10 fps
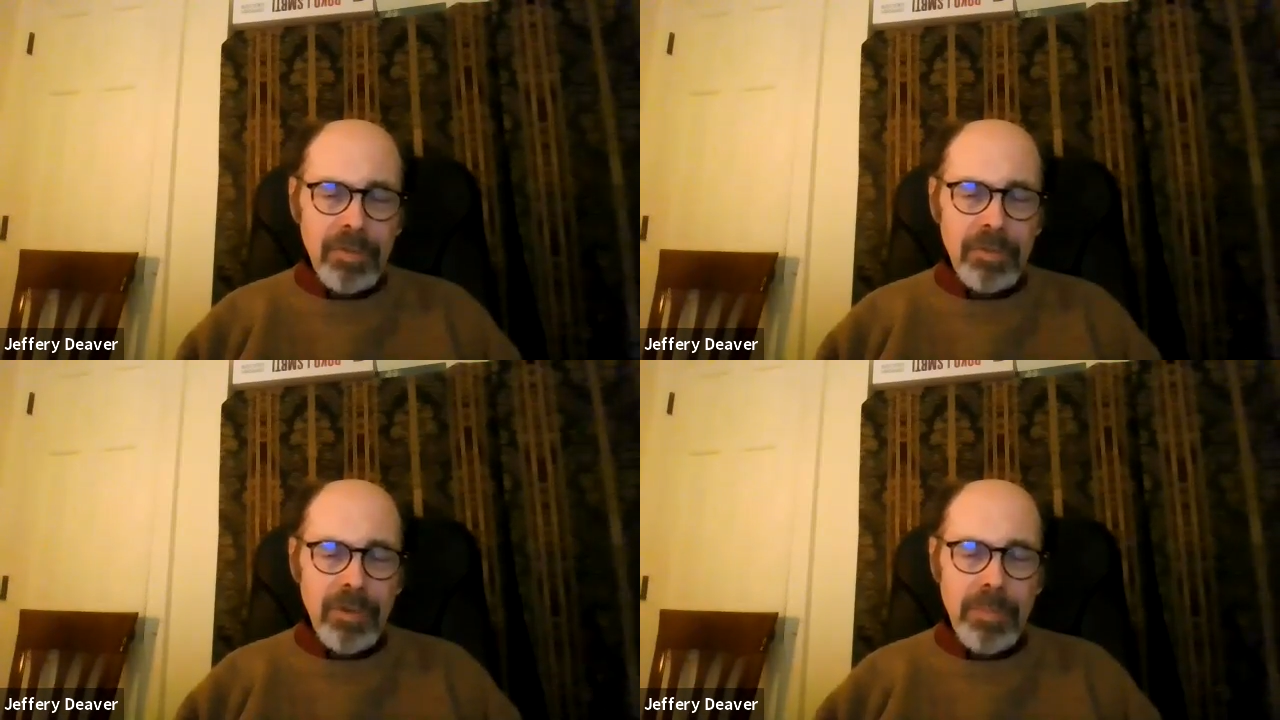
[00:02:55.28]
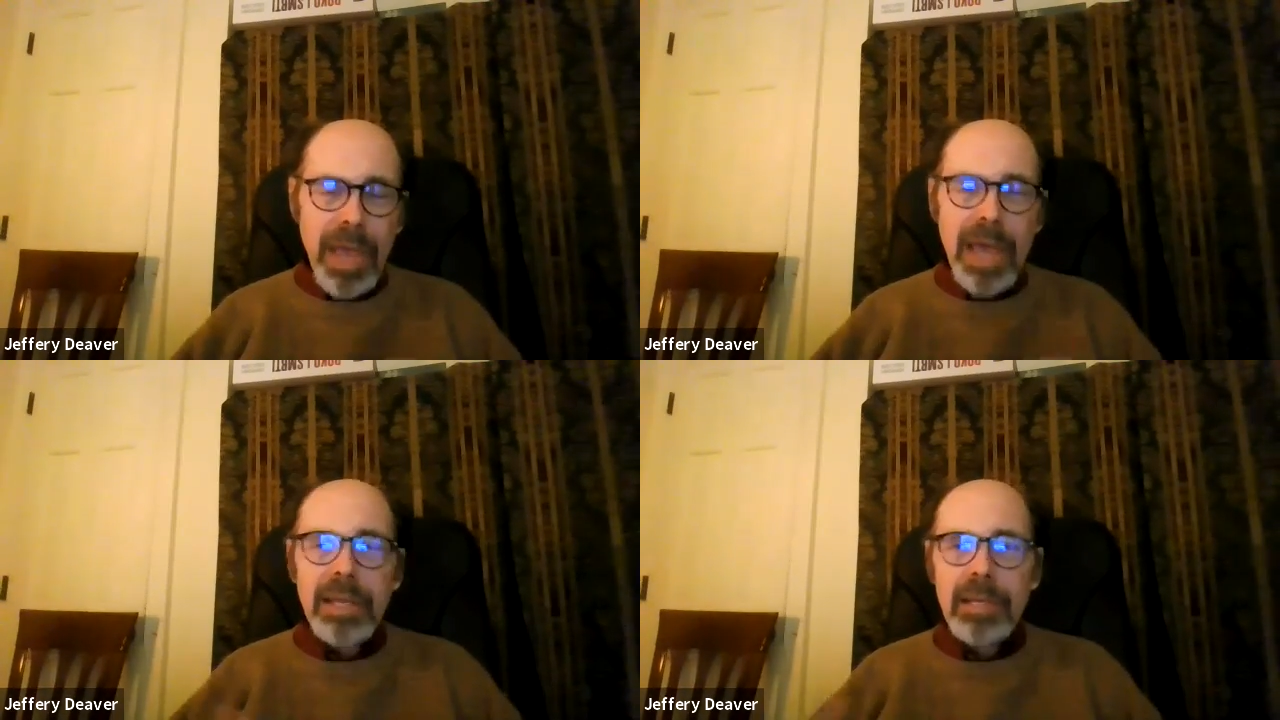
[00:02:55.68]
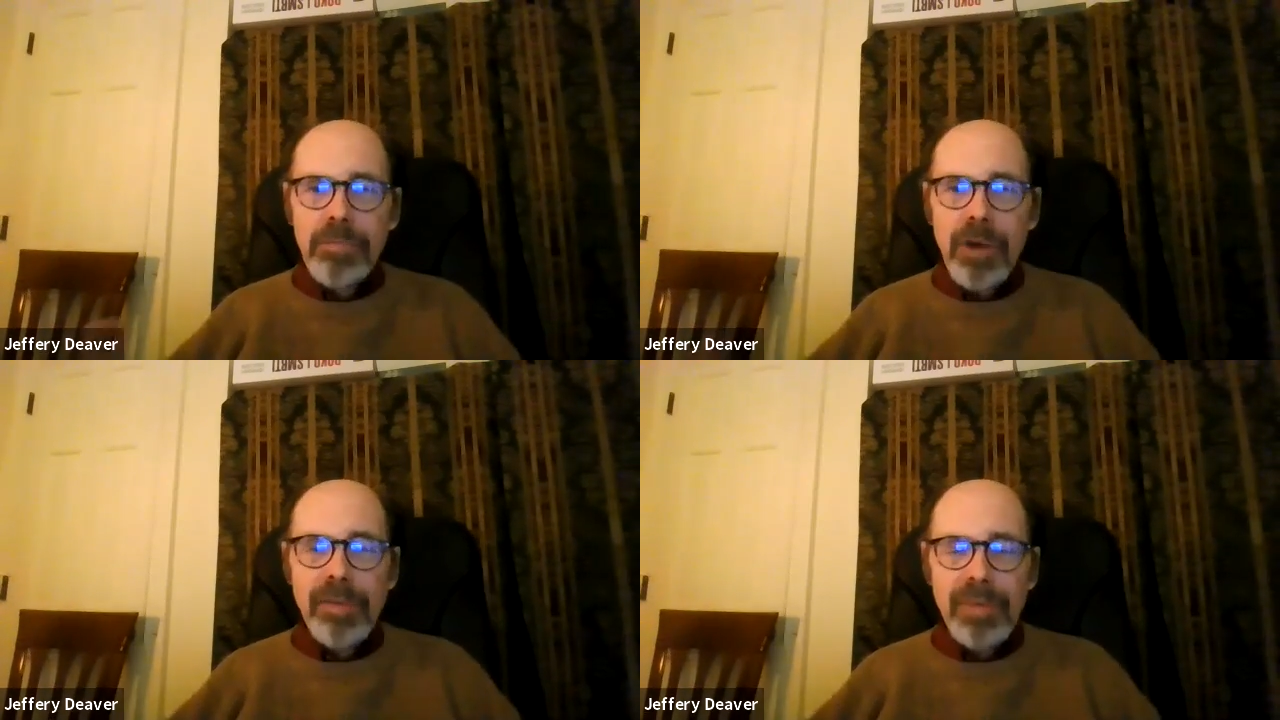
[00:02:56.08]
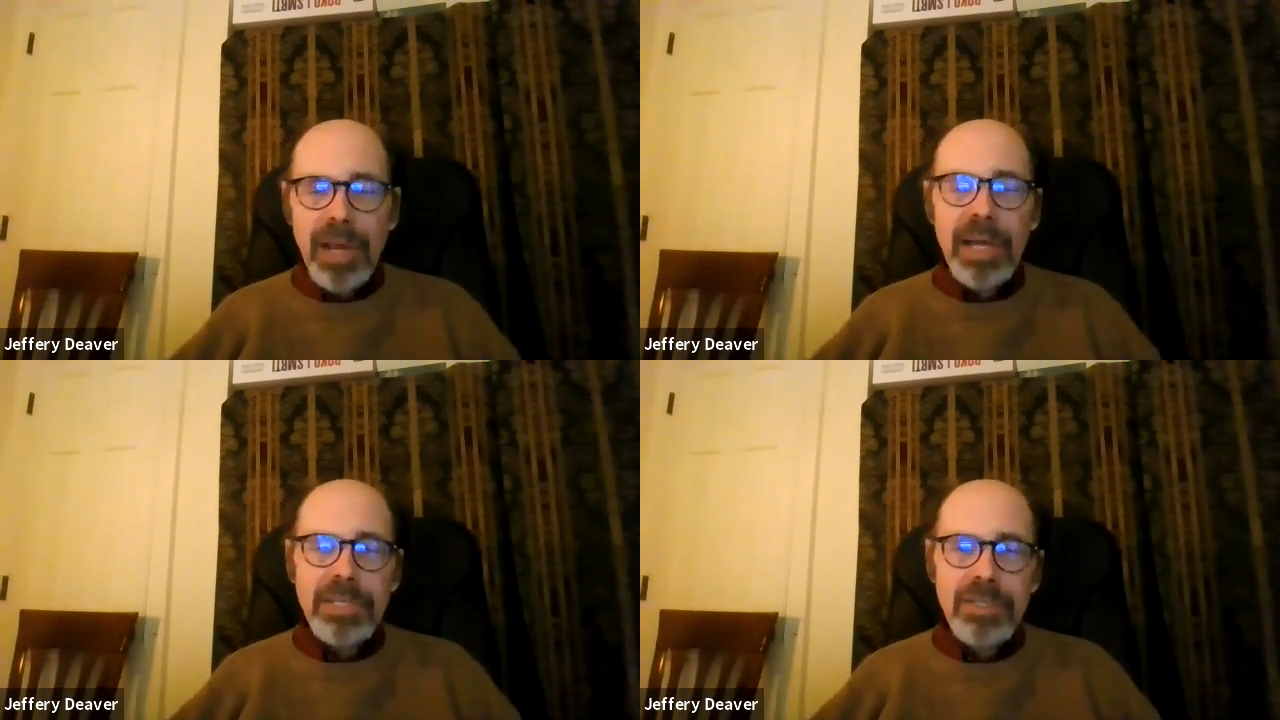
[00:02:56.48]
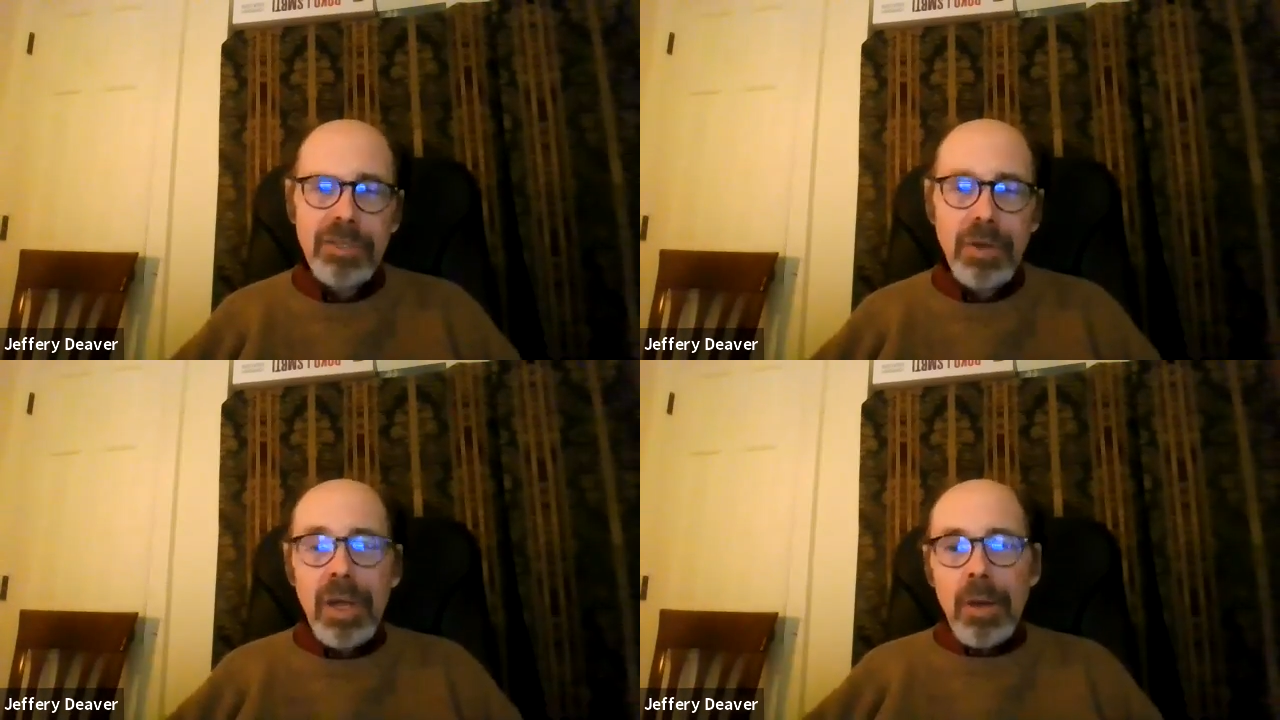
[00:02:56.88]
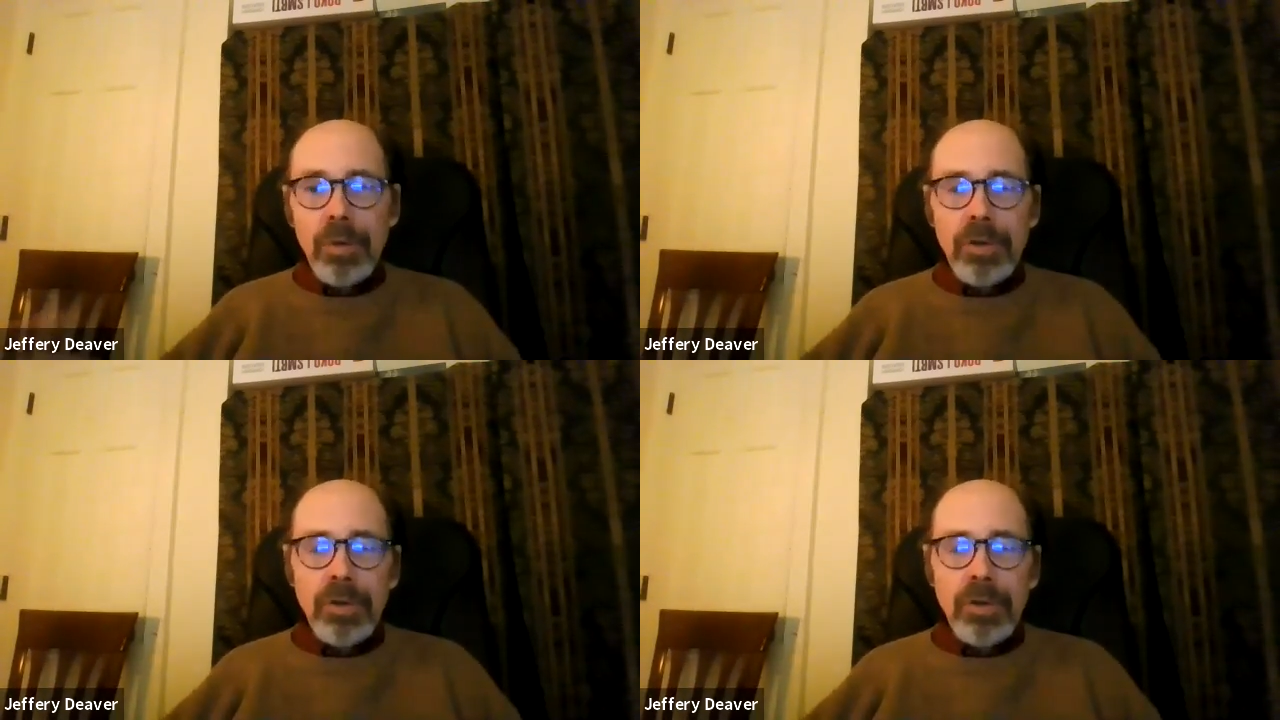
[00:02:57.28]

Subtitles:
dramatic private eyes do. Well,